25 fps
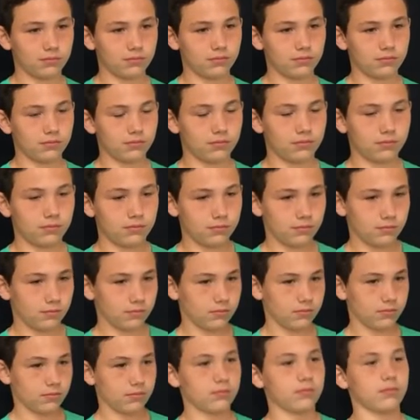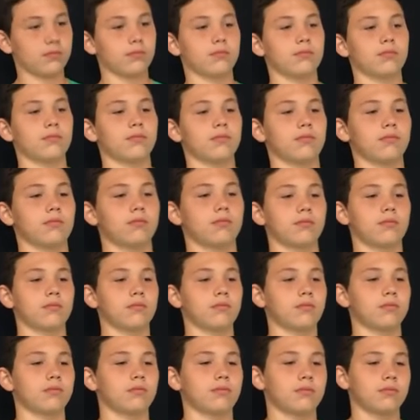
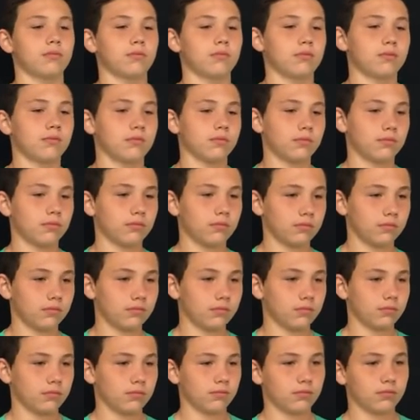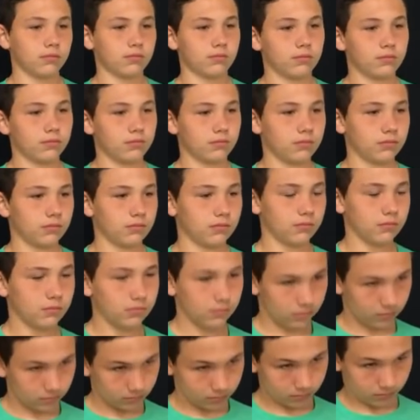
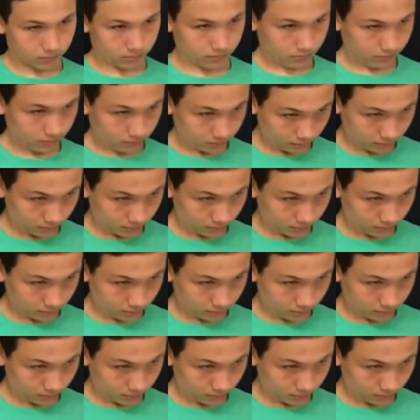[no speech]